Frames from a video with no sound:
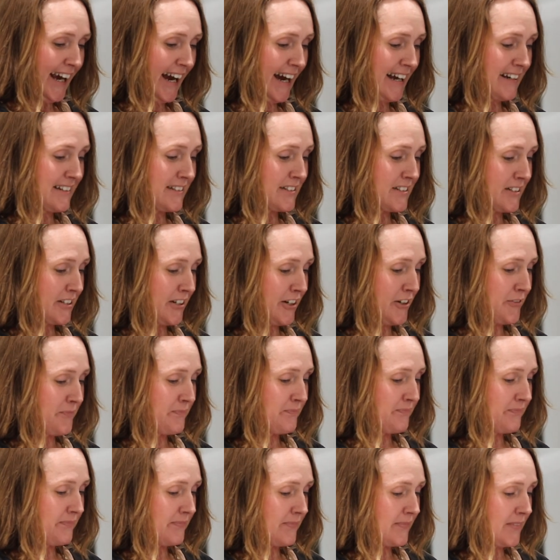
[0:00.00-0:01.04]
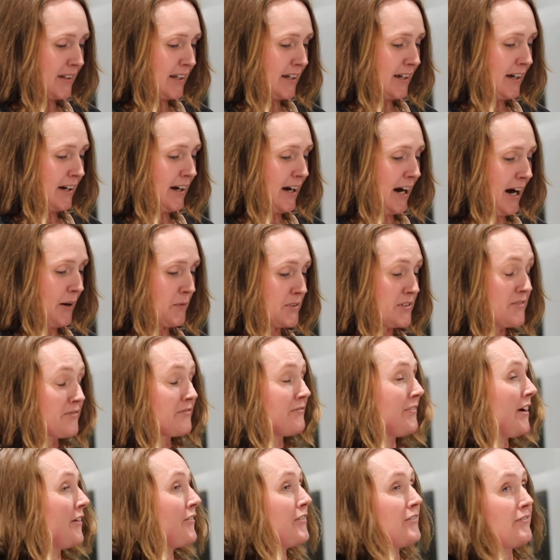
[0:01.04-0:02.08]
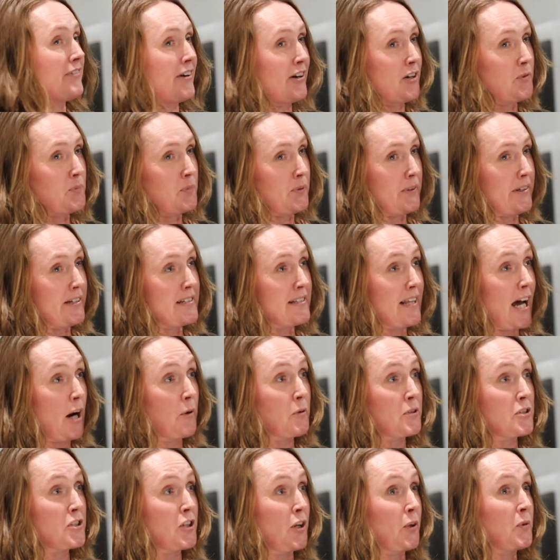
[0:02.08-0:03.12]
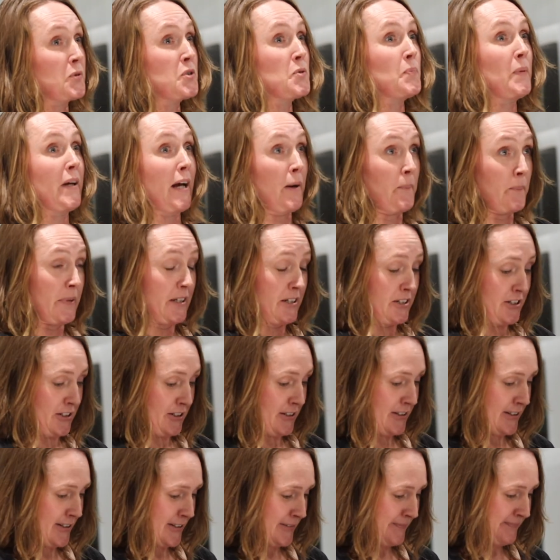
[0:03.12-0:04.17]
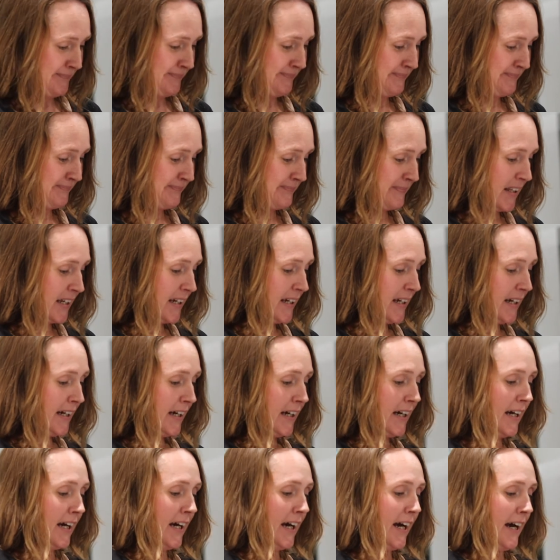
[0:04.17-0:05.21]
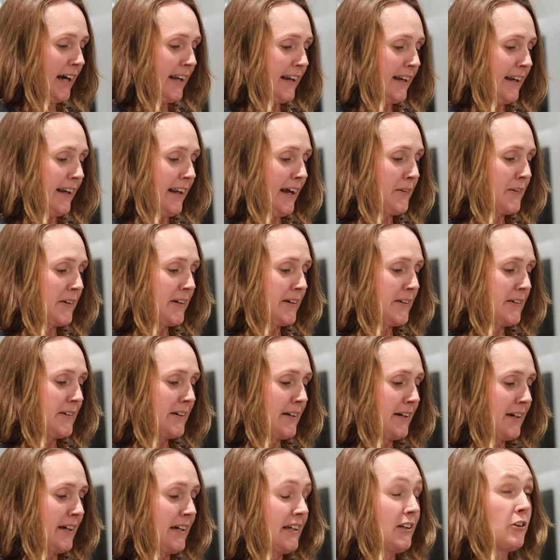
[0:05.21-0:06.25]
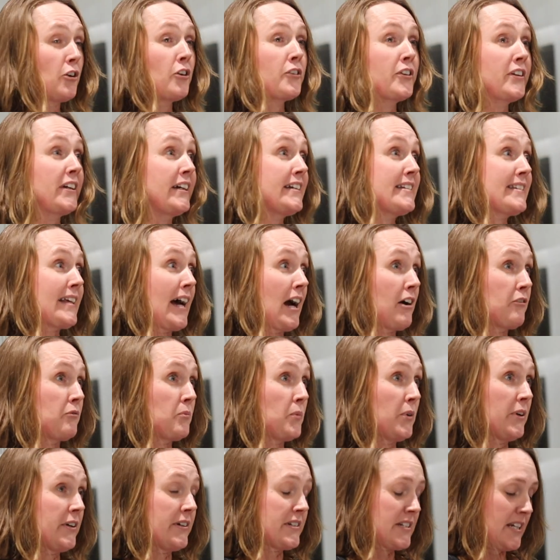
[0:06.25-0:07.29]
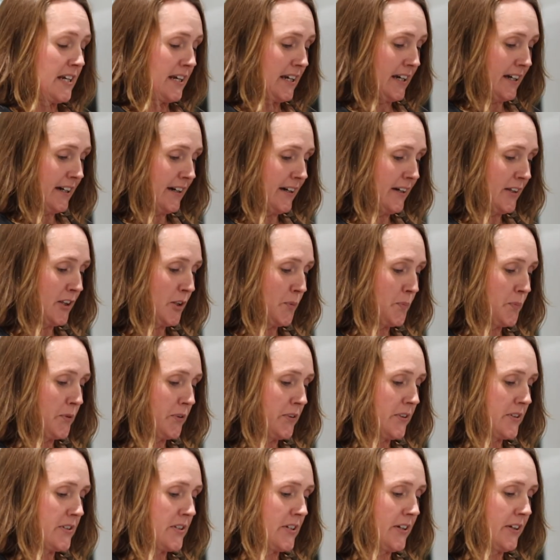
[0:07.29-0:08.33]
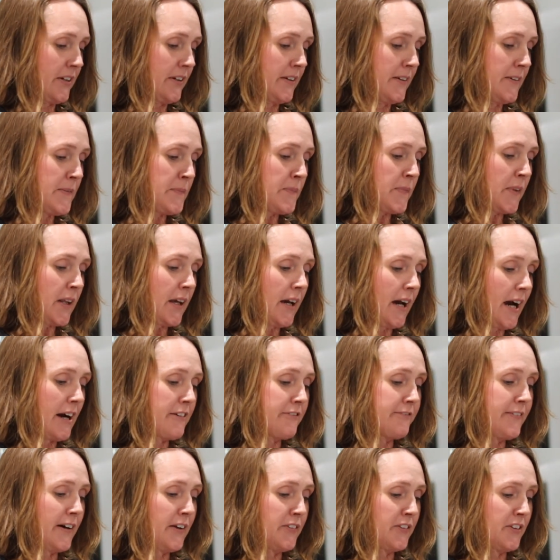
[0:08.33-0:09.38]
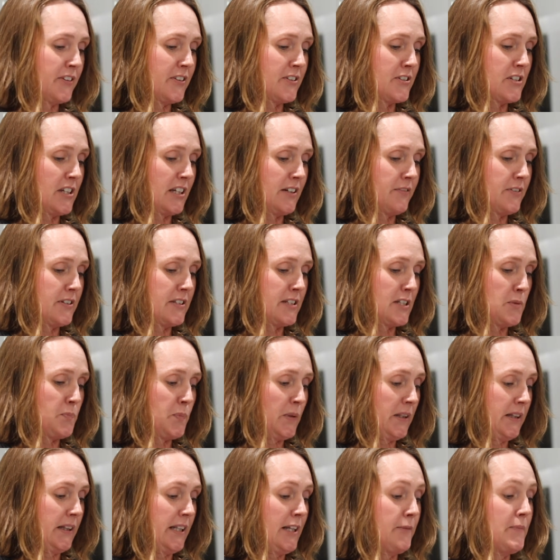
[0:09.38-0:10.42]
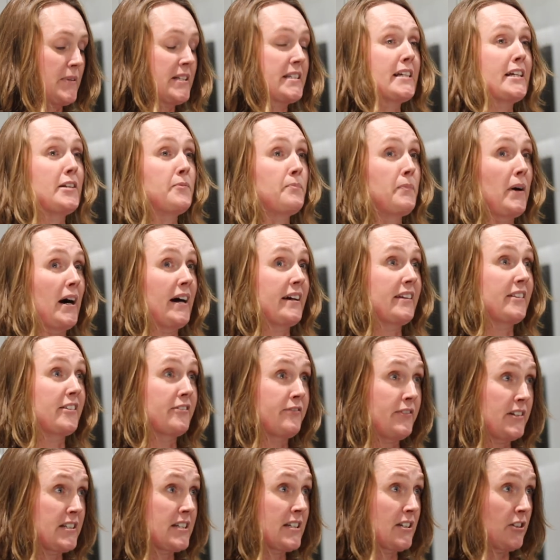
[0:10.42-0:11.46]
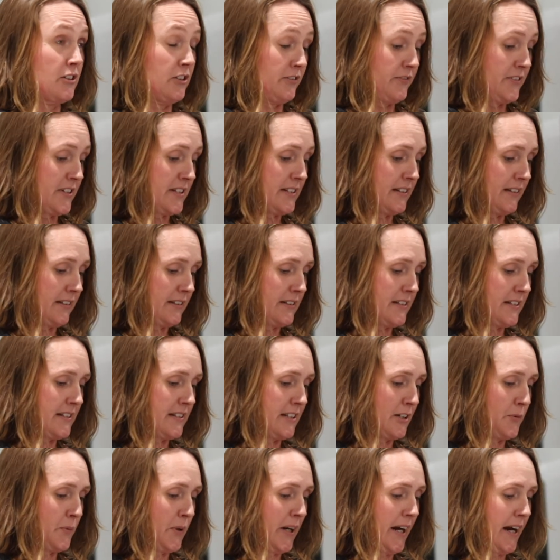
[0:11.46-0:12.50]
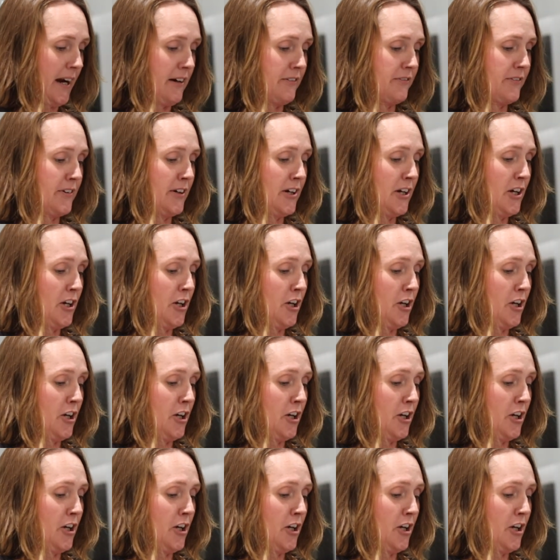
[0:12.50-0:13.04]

And I was very, very pleased that I was told to be ambitious. Now, in all the years that I've worked here at the Brotherton, I felt that the service has been limited by the physical facilities that we have.